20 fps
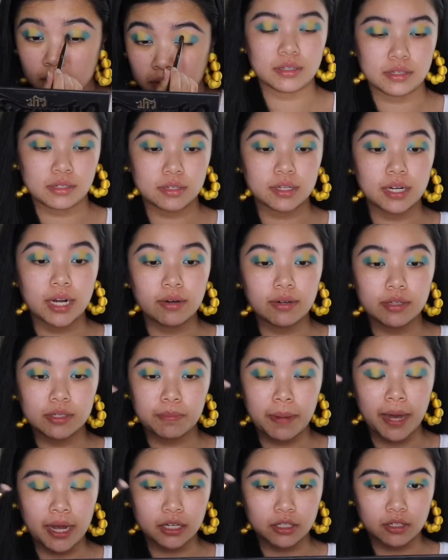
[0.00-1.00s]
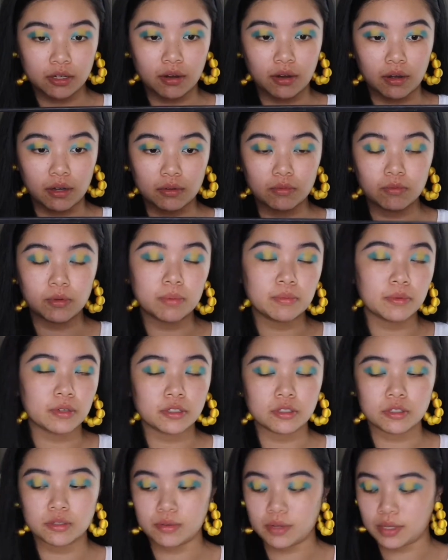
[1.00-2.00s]
So now it's packed on. What I'm going
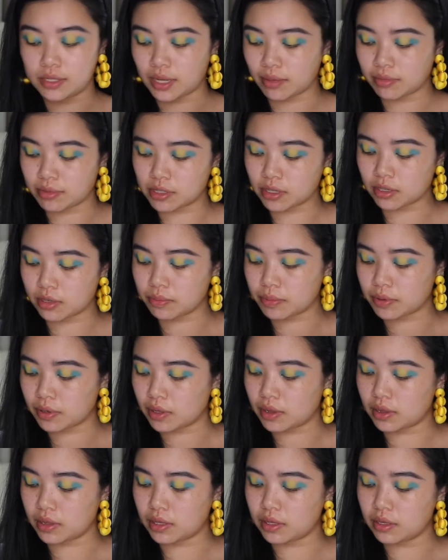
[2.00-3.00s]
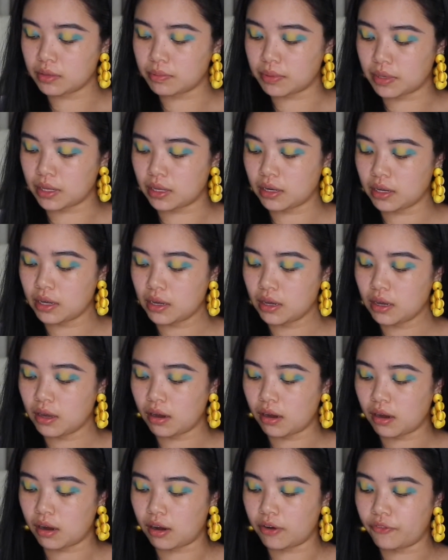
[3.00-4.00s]
to do is I'm just going to put a little bit
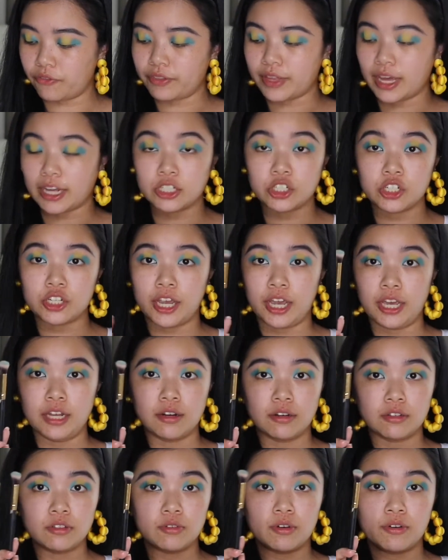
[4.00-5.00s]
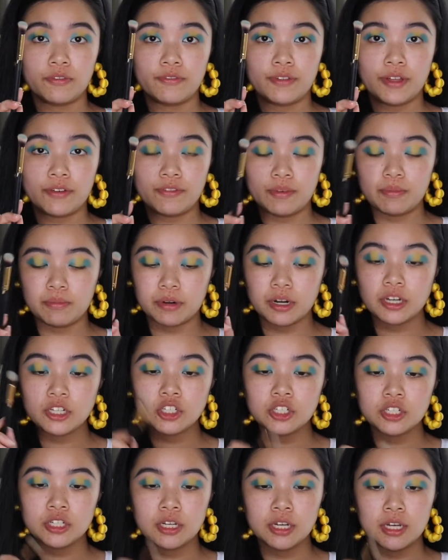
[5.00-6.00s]
of that shade onto a fluffy
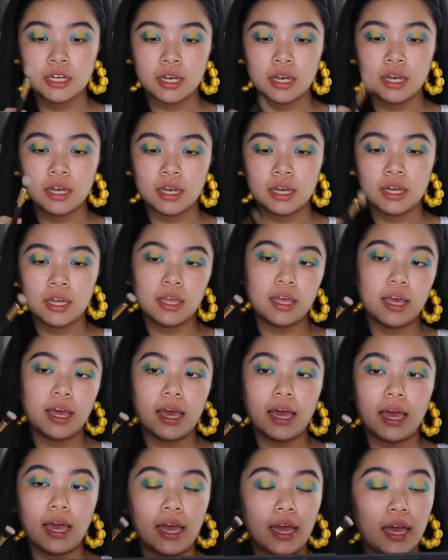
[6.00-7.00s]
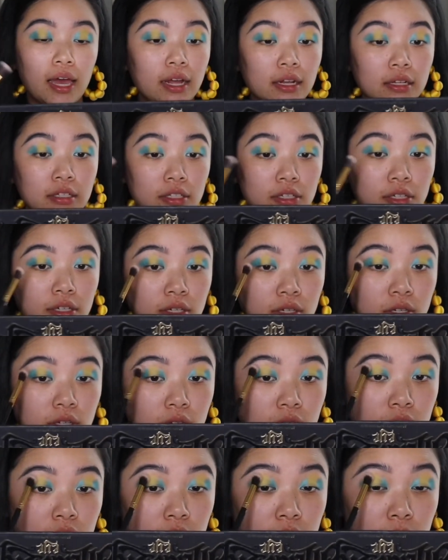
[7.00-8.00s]
brush and just
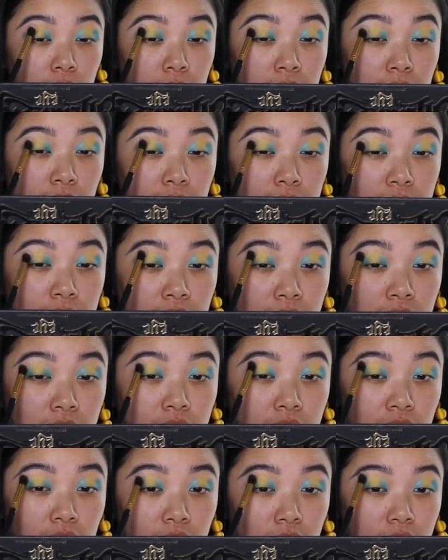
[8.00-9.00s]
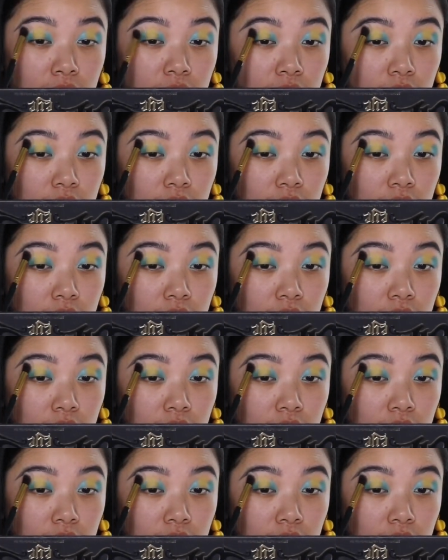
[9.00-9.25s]
slowly blend it out.